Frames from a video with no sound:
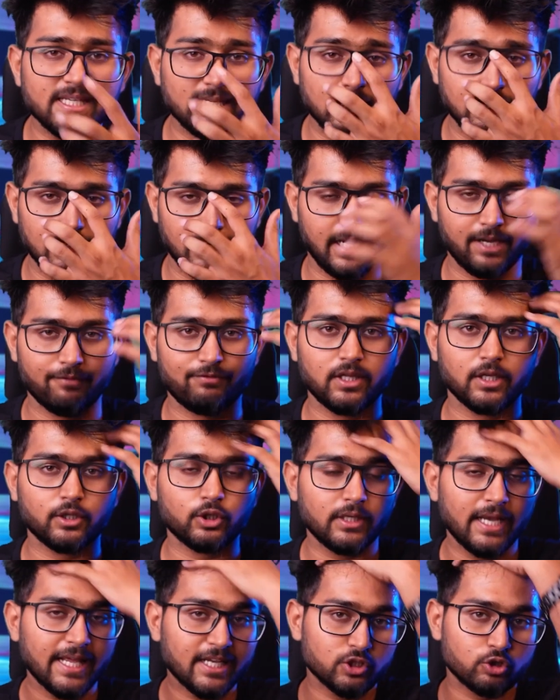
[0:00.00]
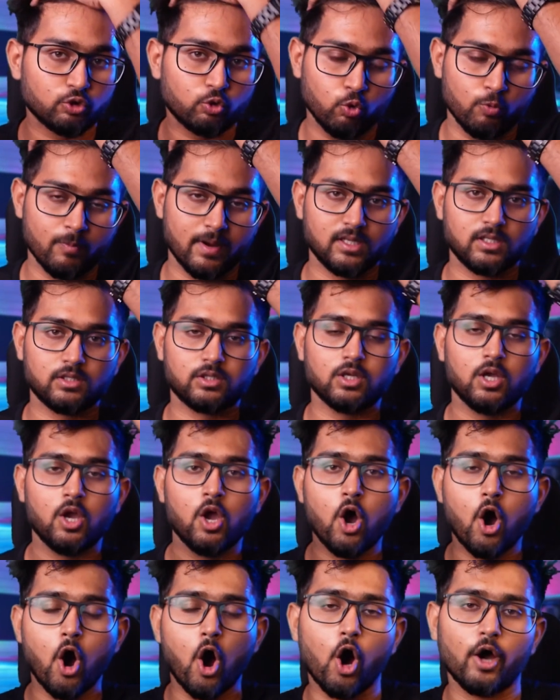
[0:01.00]
single day for the next 2 months
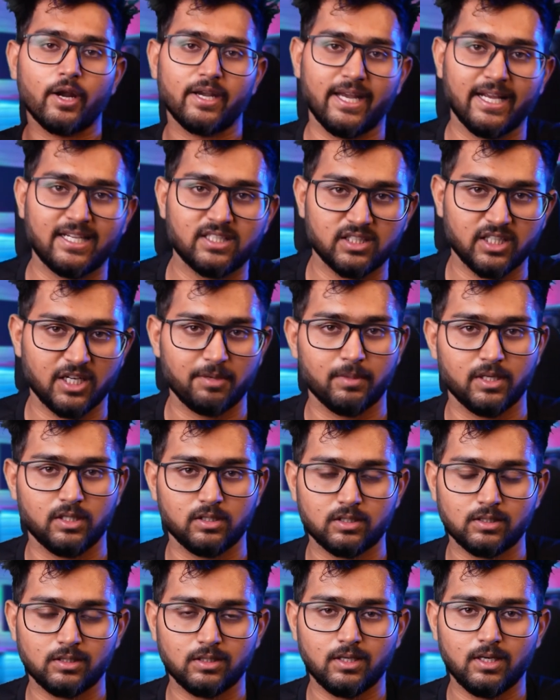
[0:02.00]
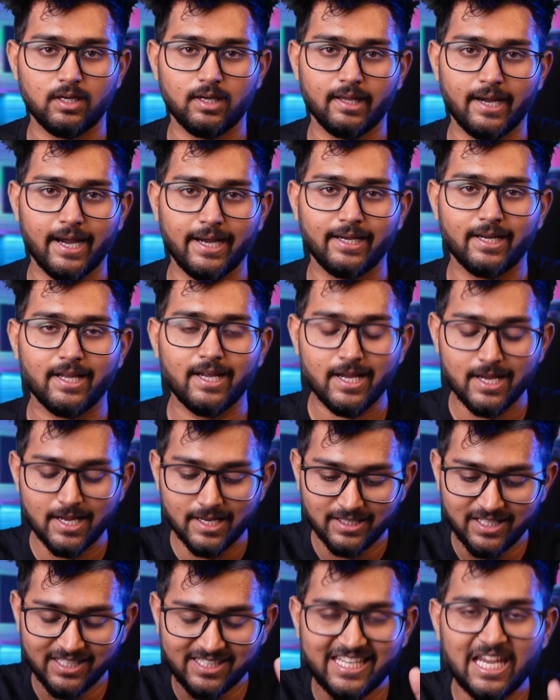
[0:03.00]
or next 3 months, right?
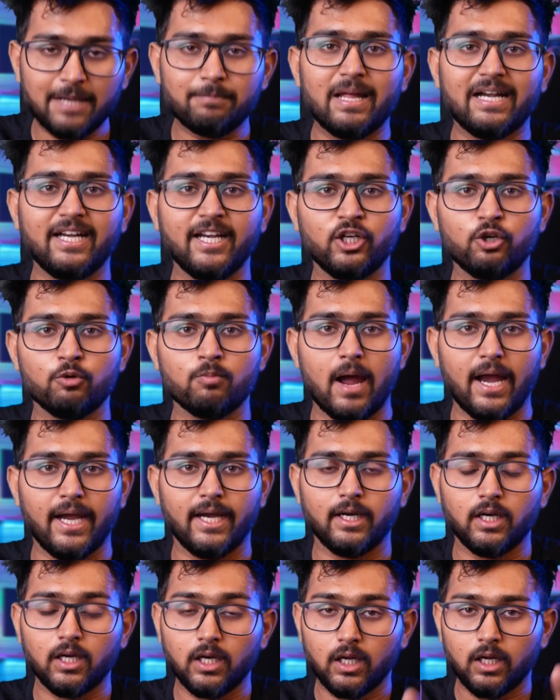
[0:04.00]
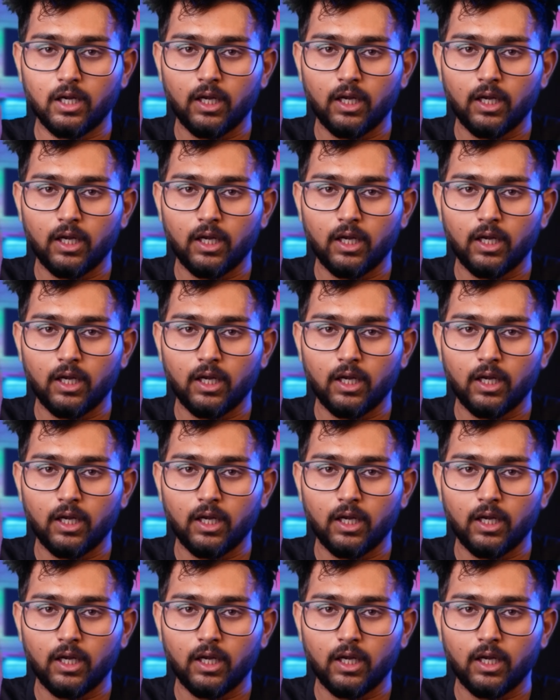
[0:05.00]
Just keep that into mind.